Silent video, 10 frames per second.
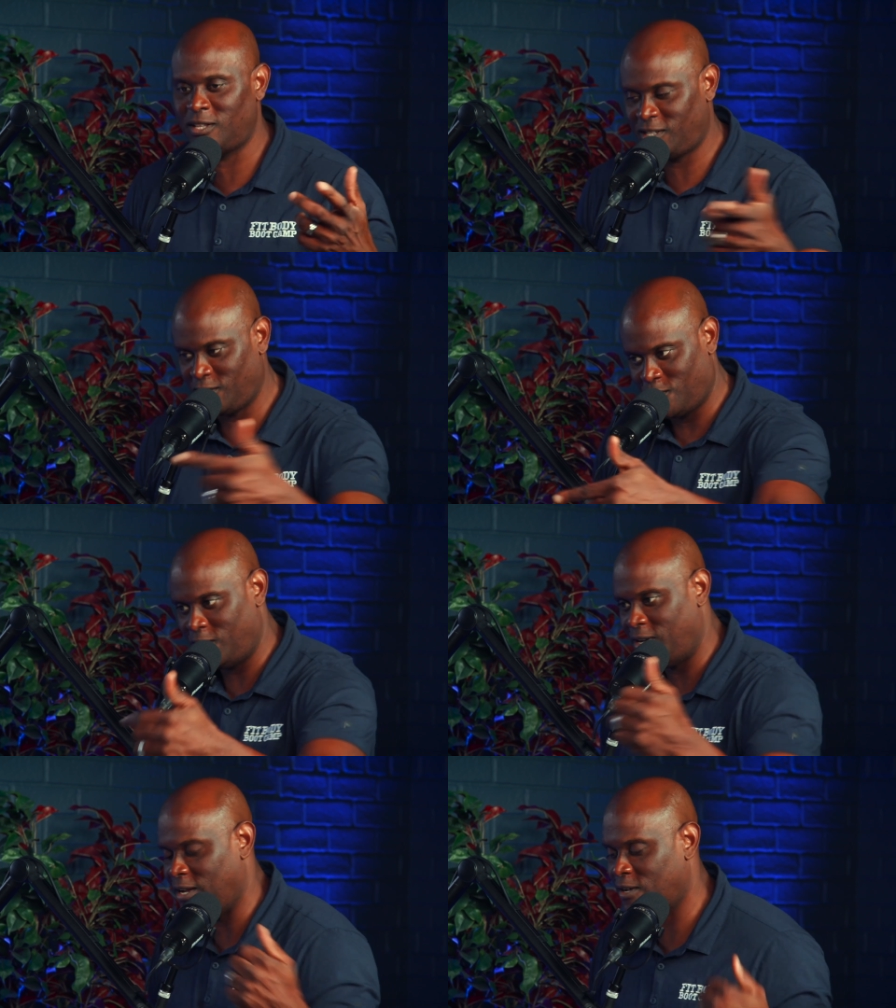This is a
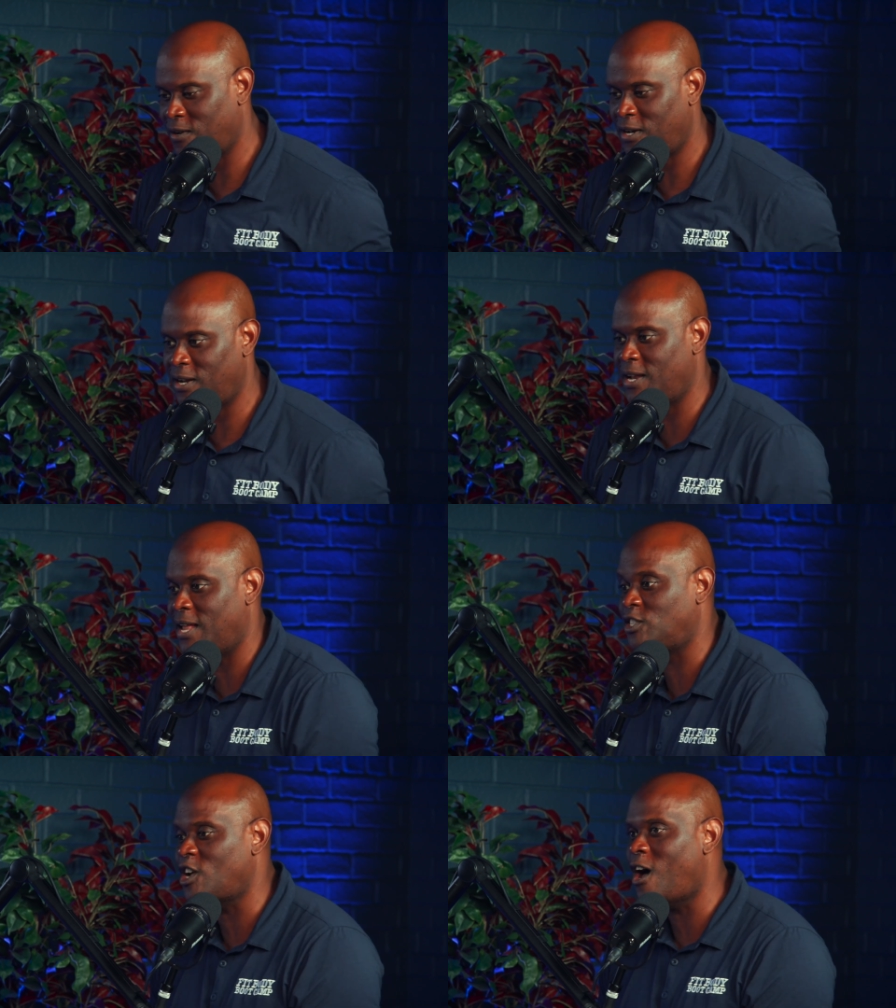good a good
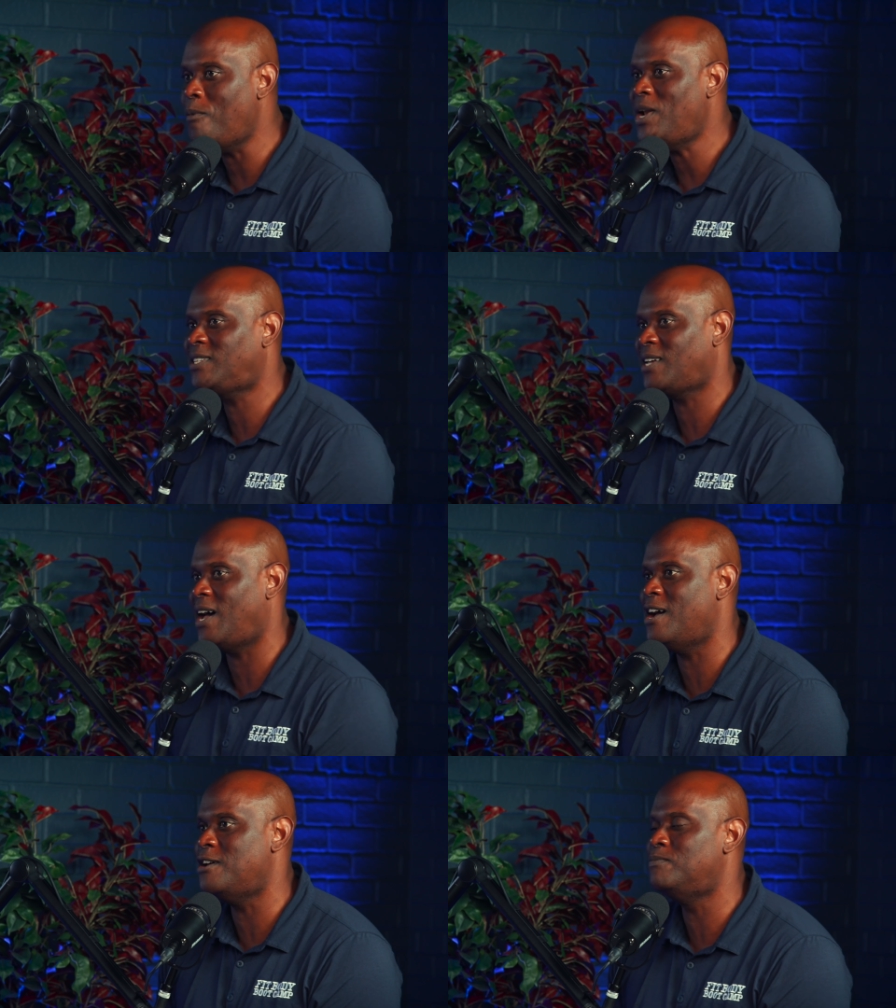analogy. How many
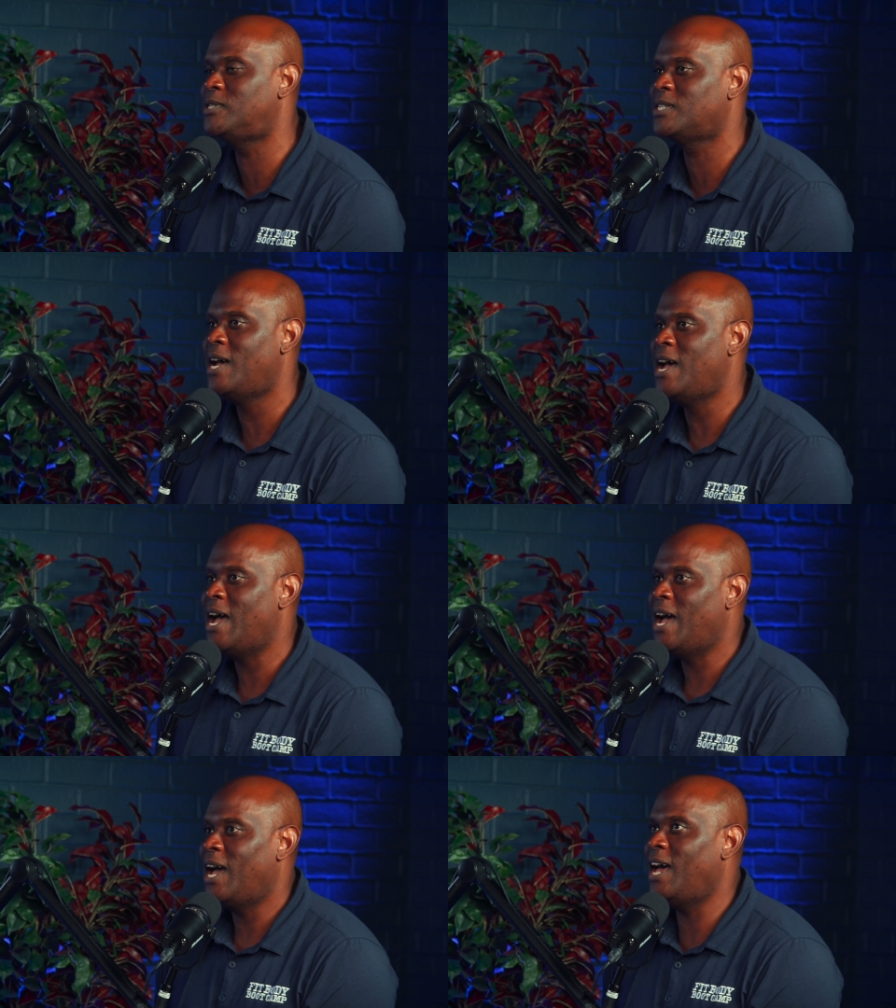times
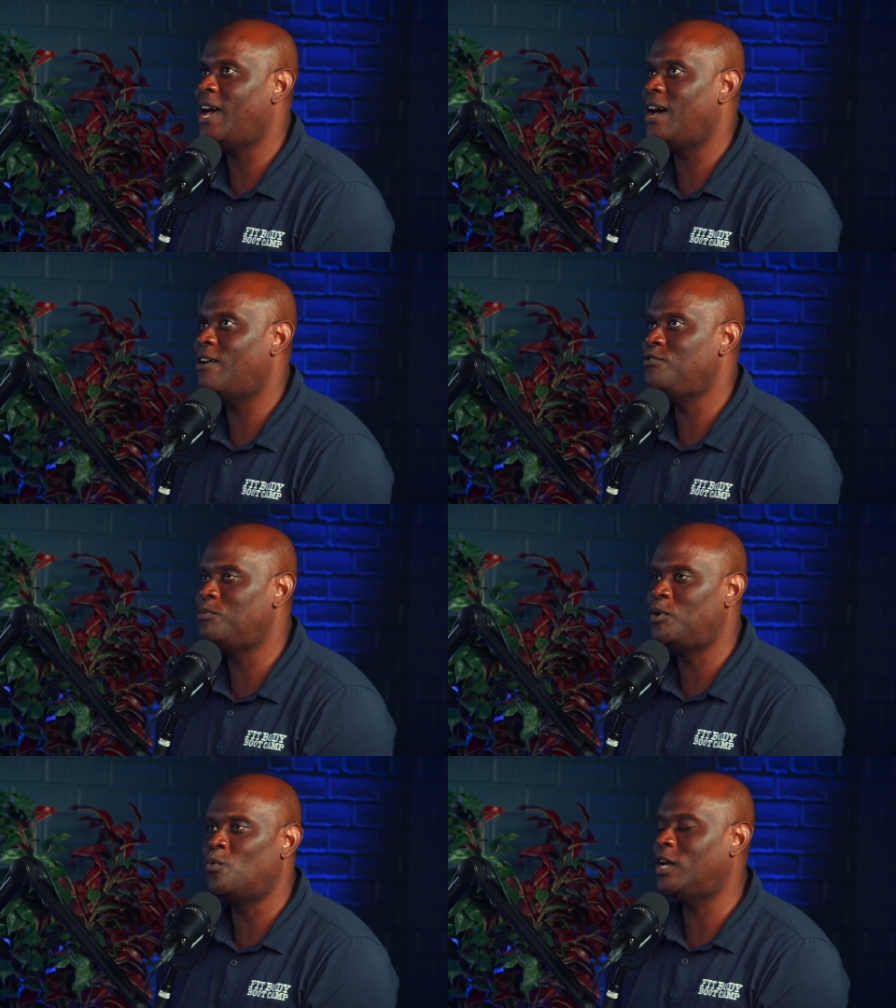have you
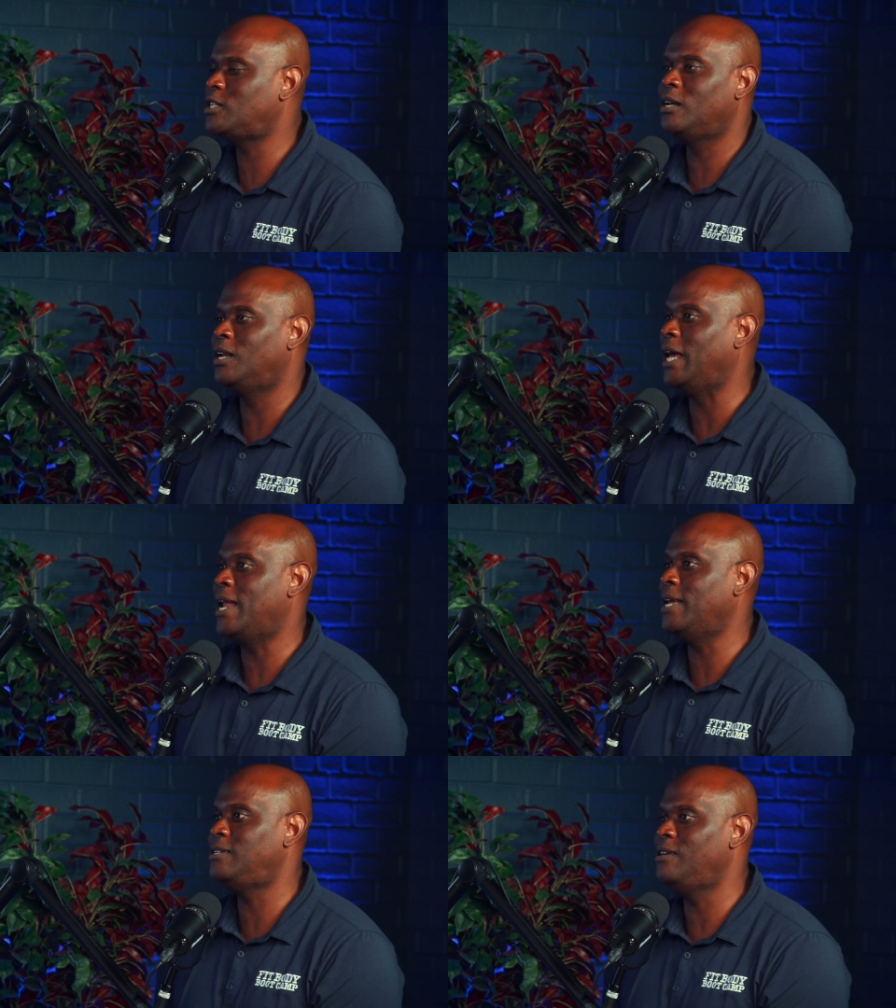been watching late
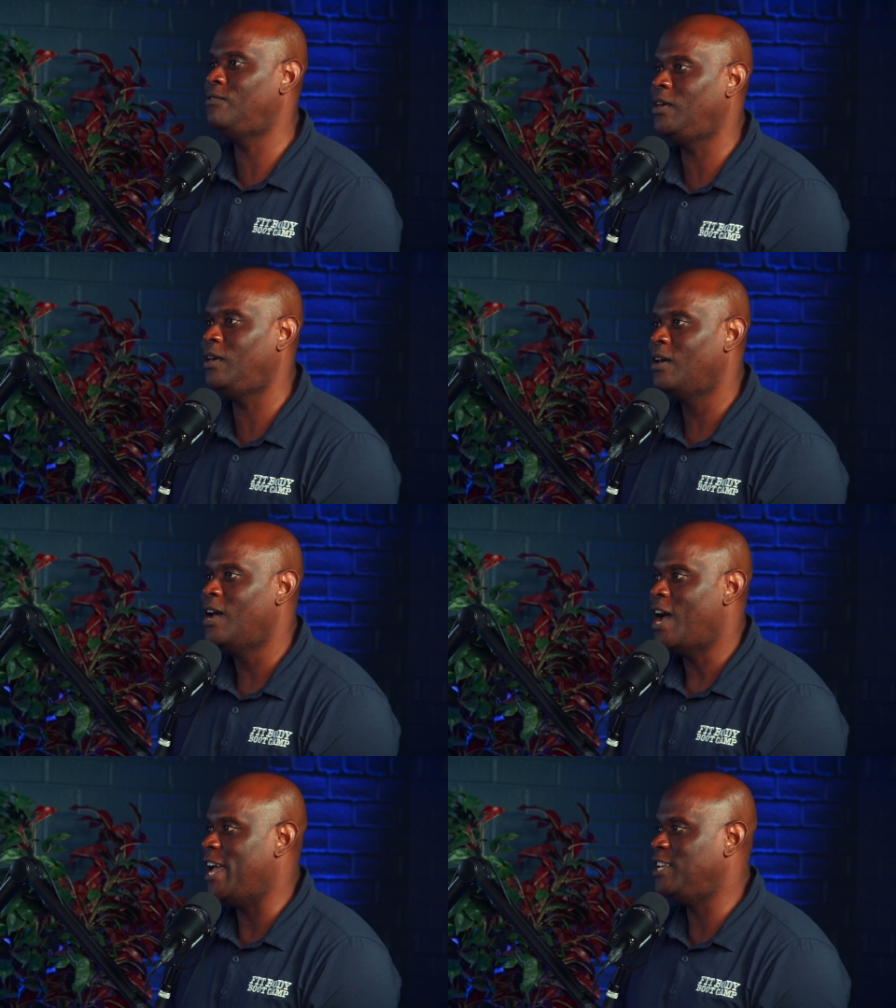night TV
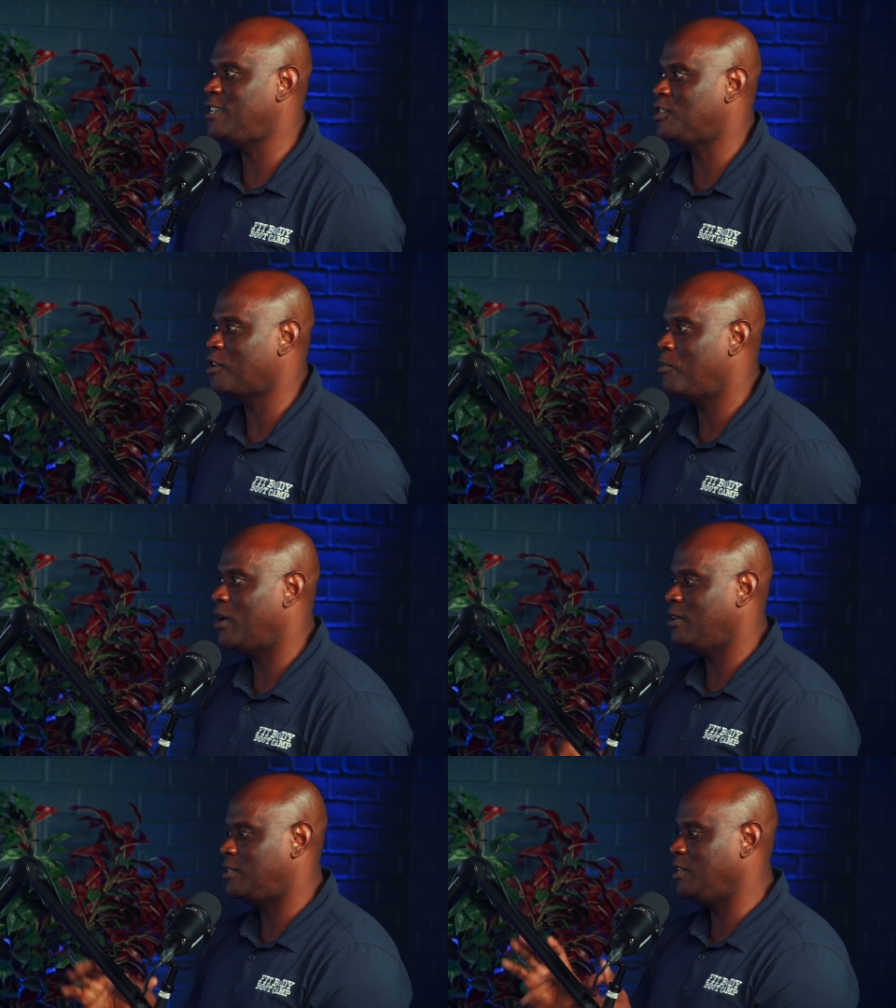and you see
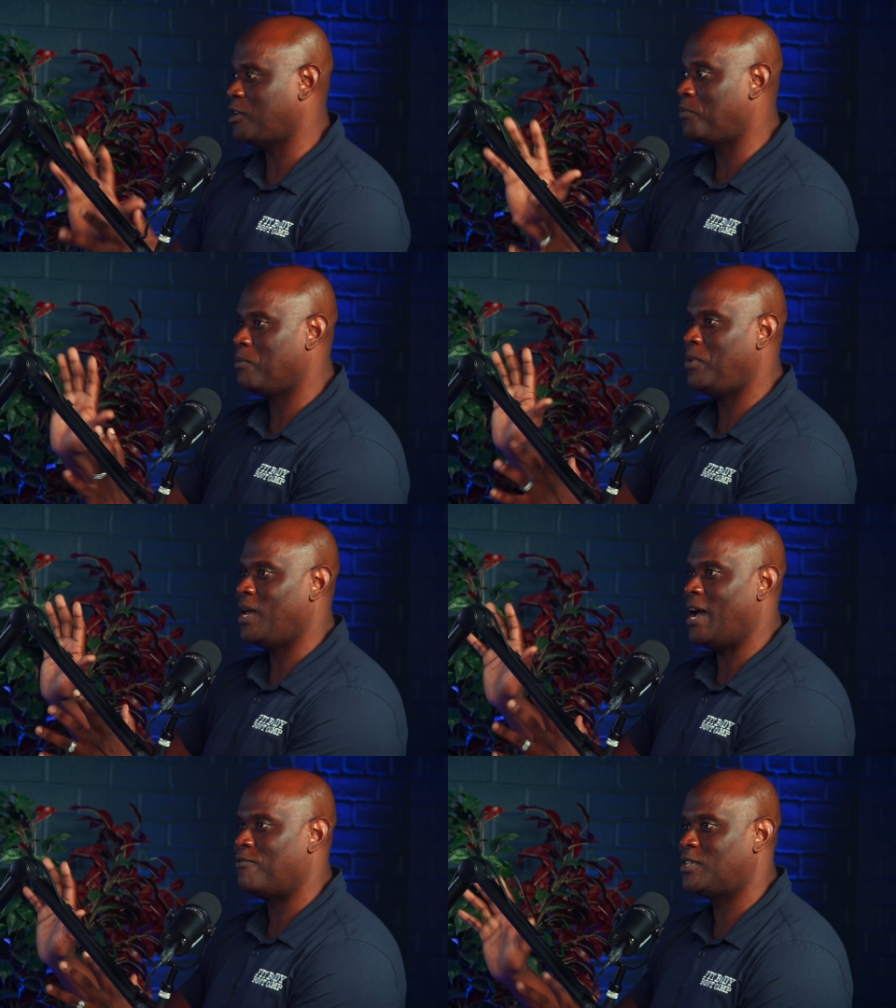somebody you see something being
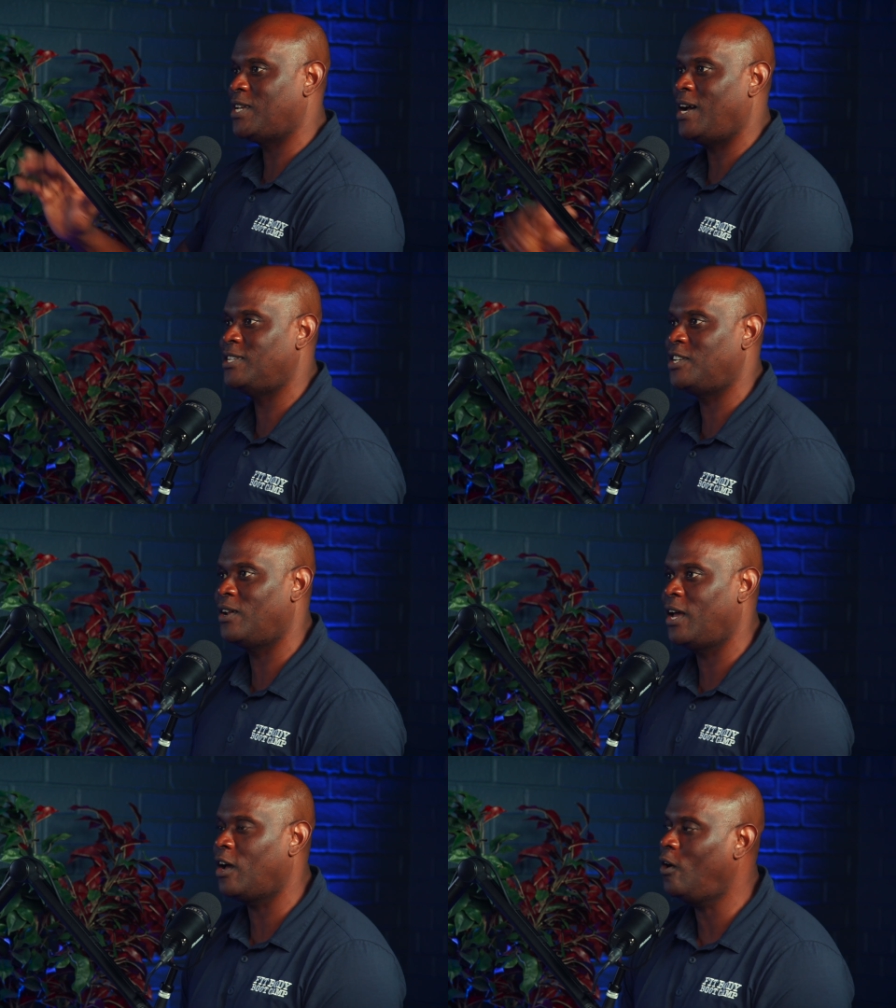advertised and
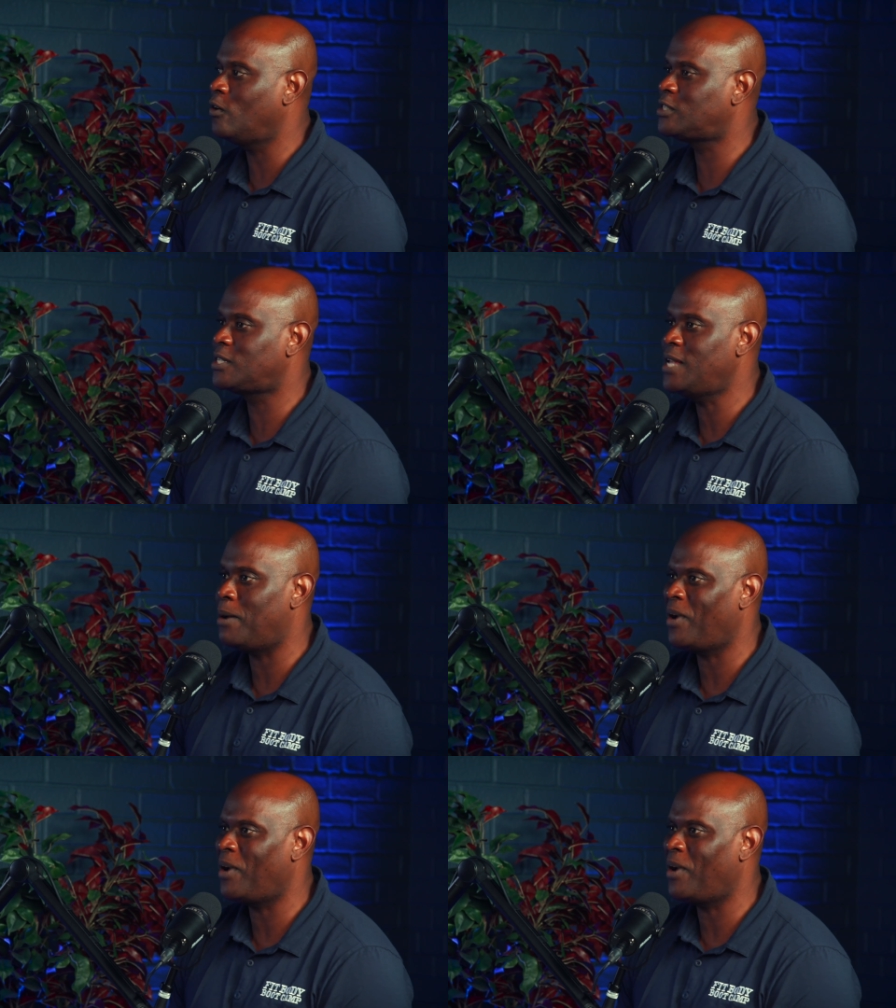you're like, oh snap!